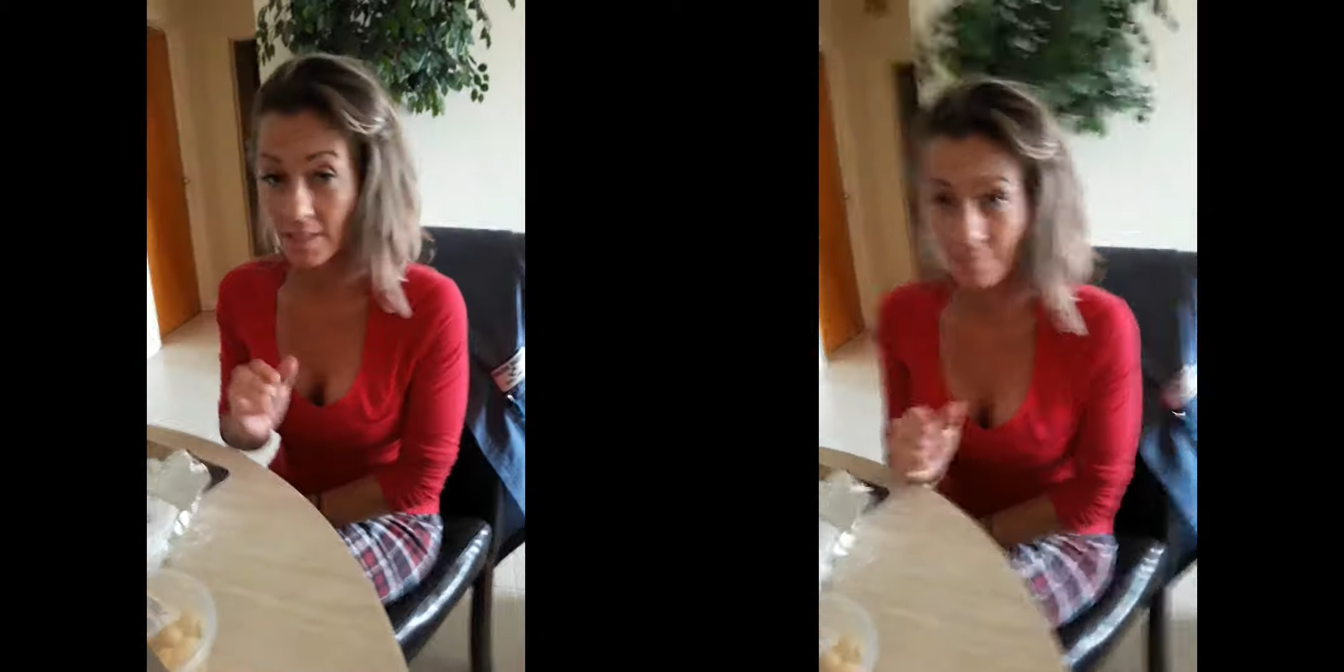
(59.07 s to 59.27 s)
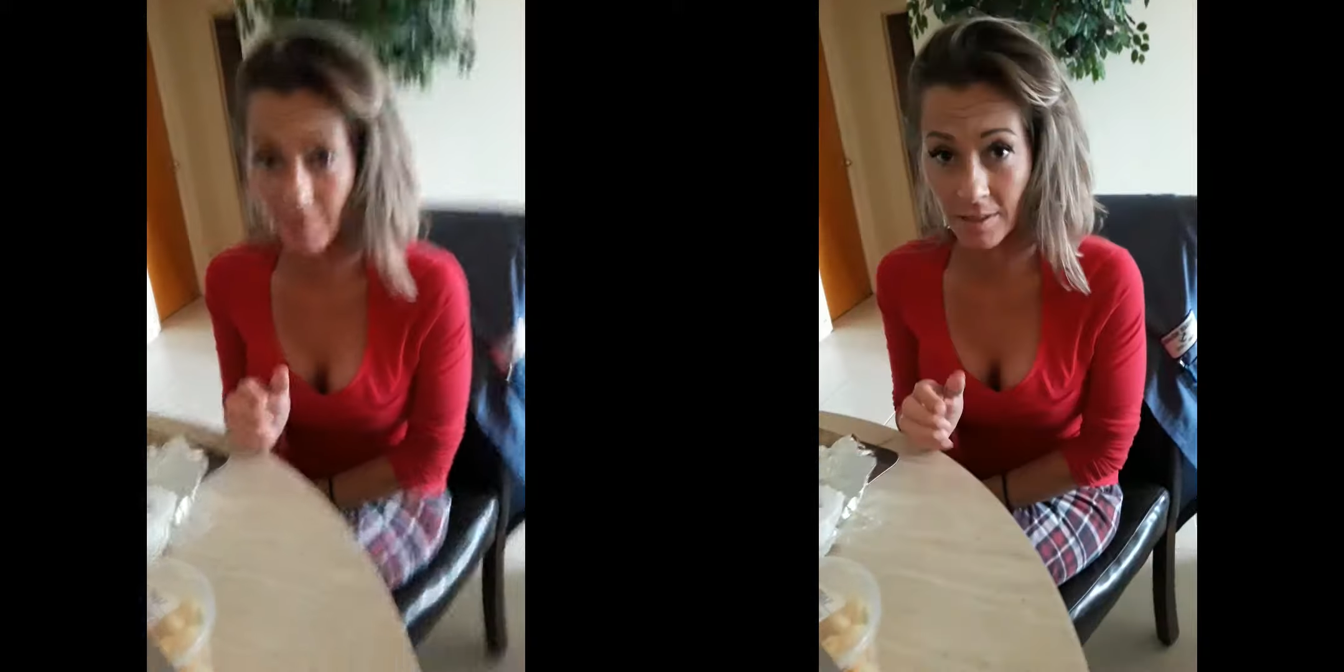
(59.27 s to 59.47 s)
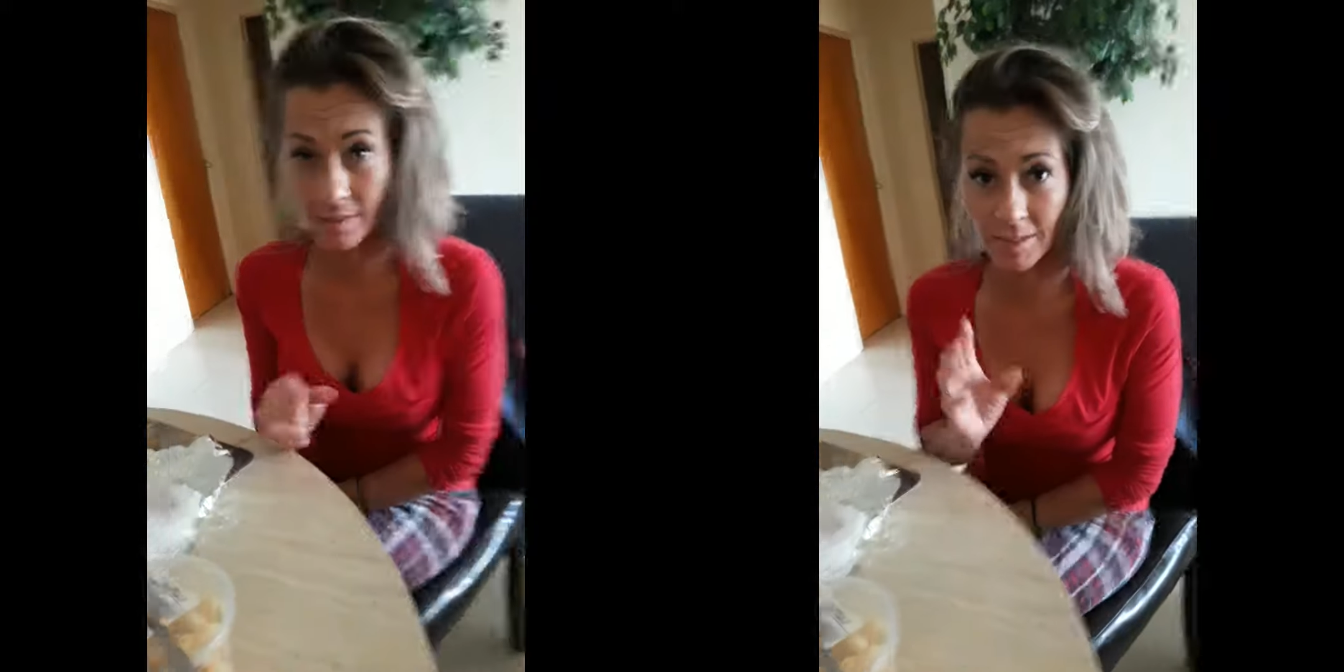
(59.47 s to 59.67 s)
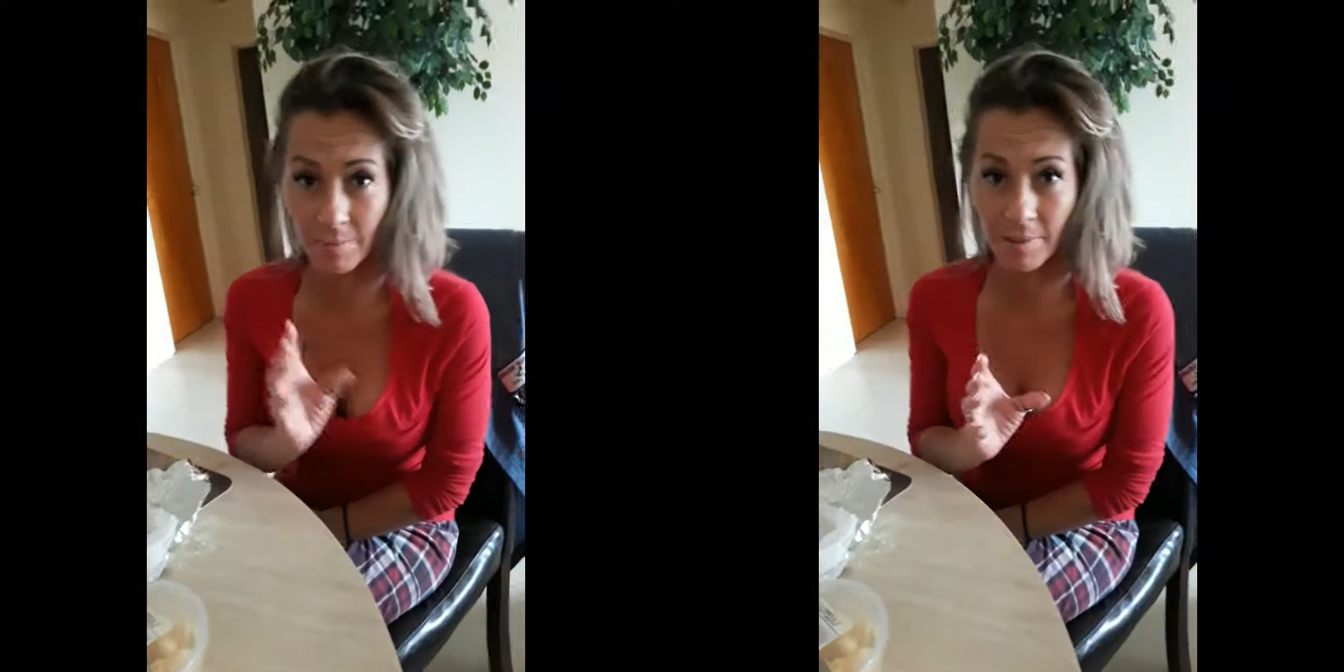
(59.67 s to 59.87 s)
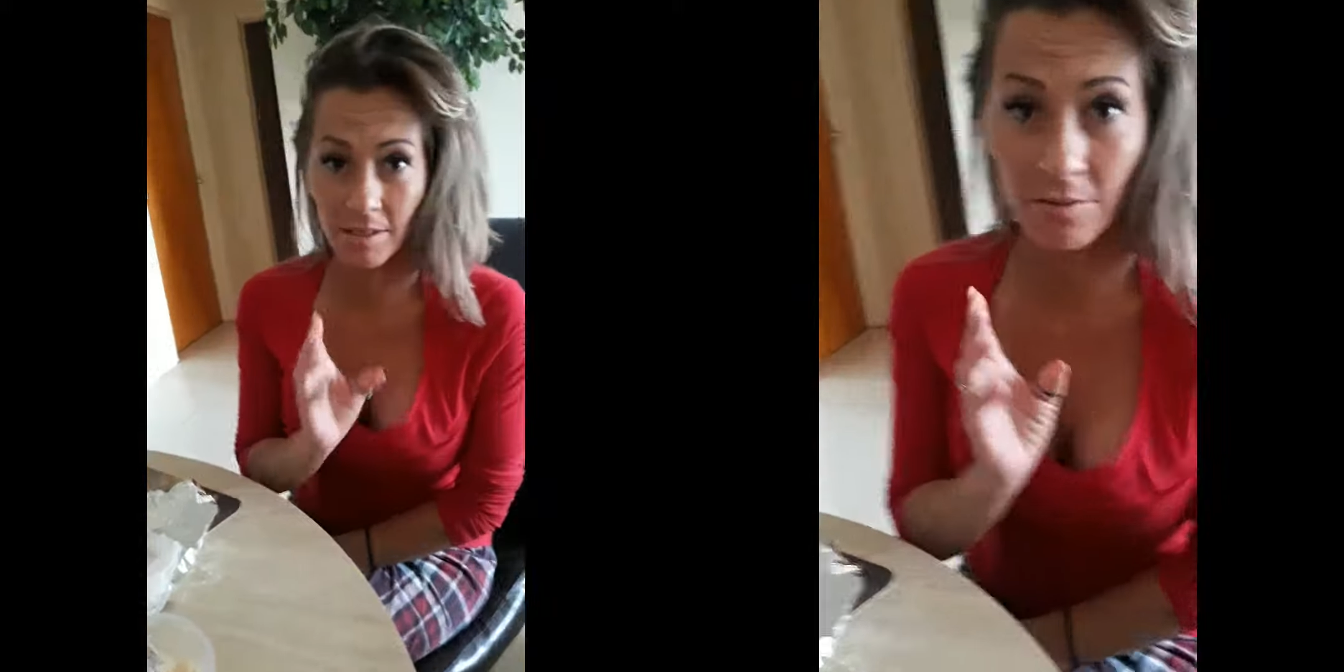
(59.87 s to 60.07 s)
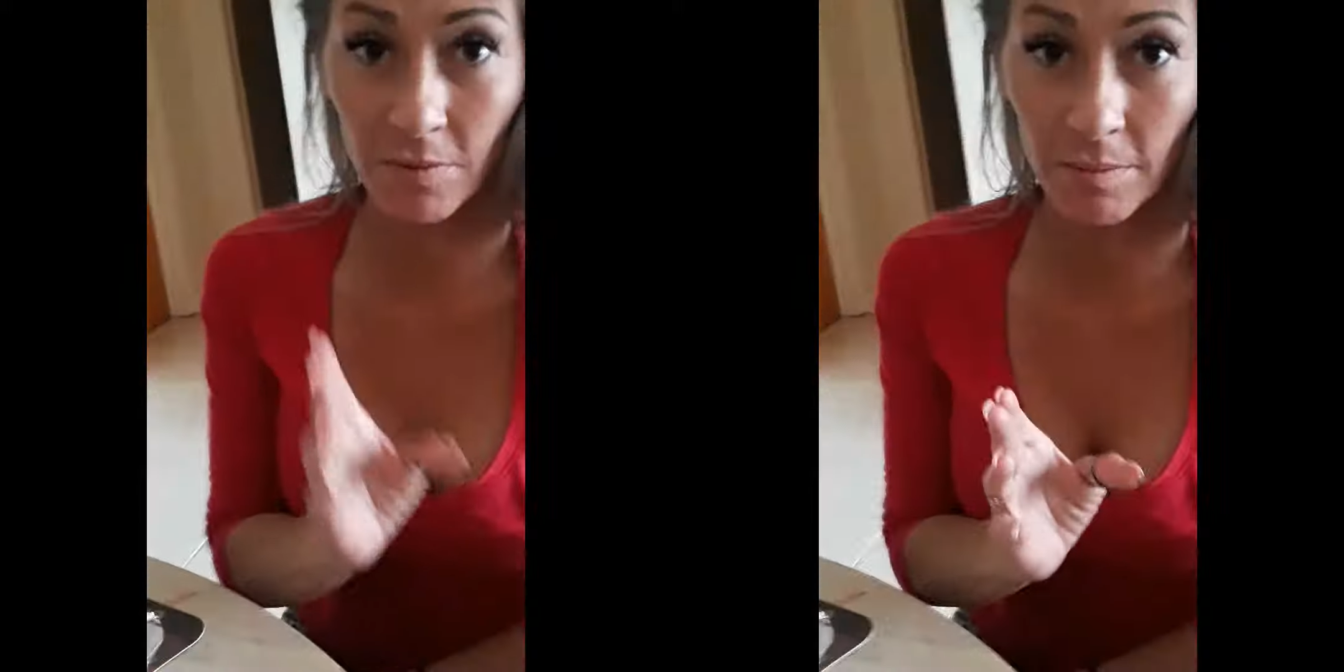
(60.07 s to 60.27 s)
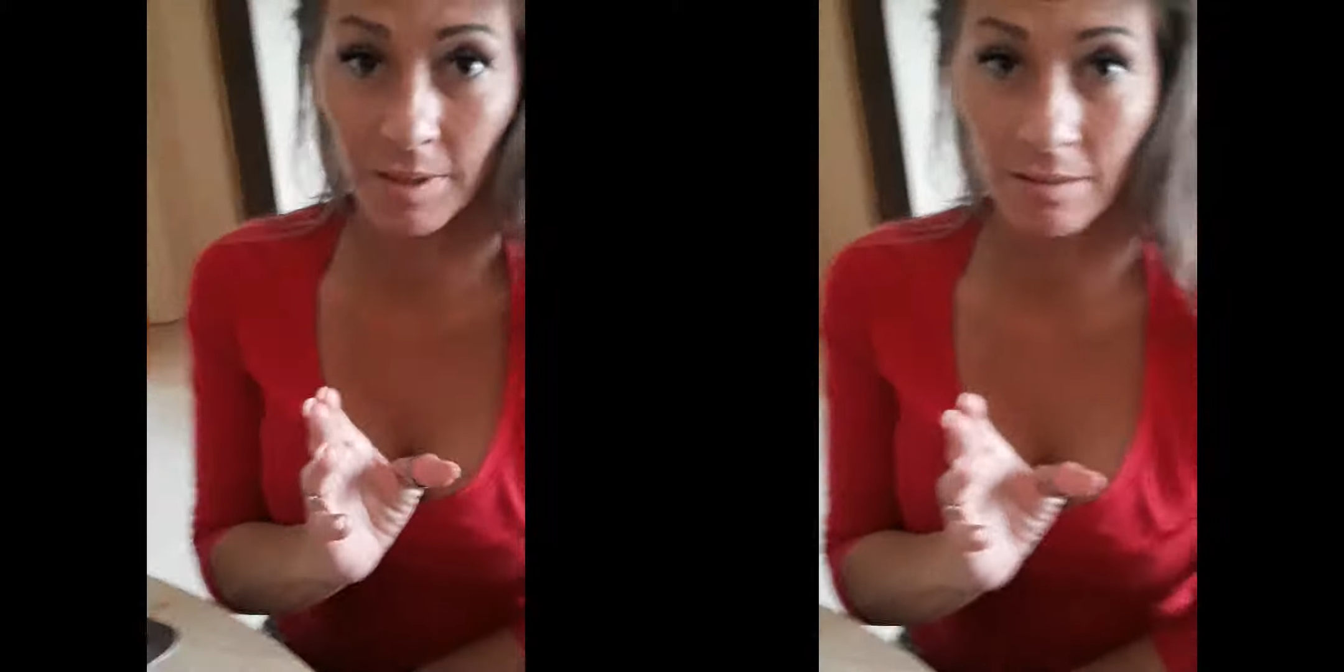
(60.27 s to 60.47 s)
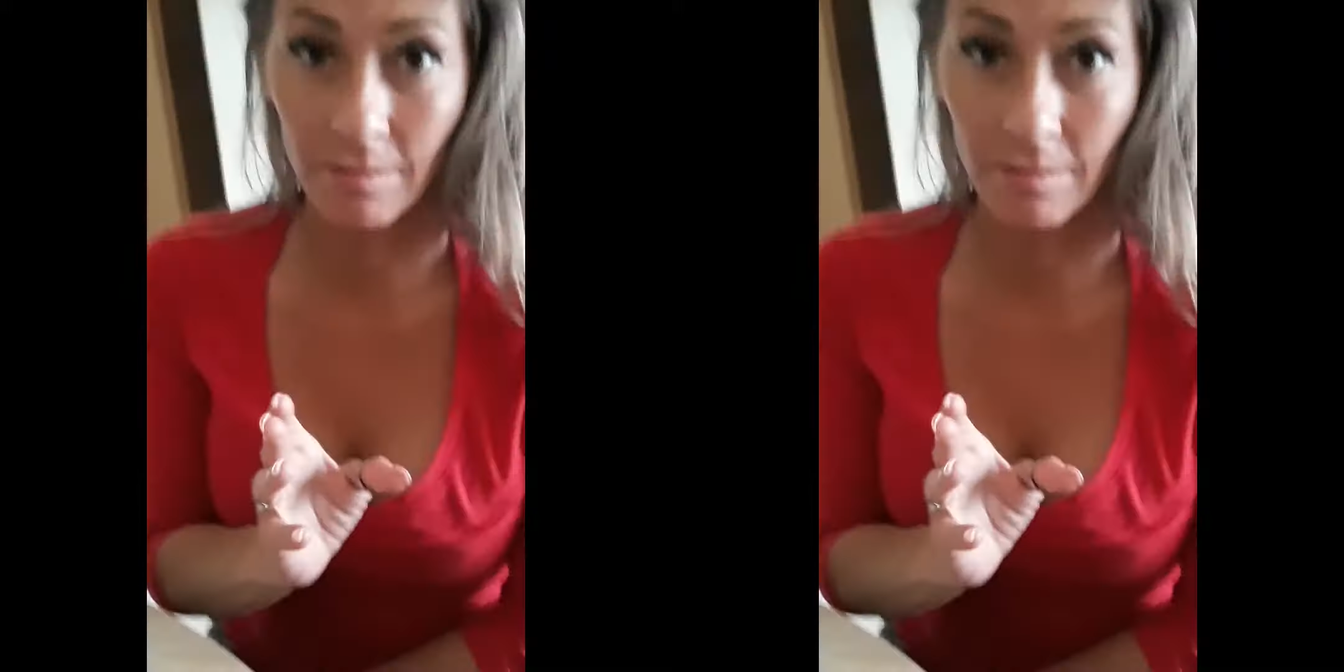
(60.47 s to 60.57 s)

Because 90% of women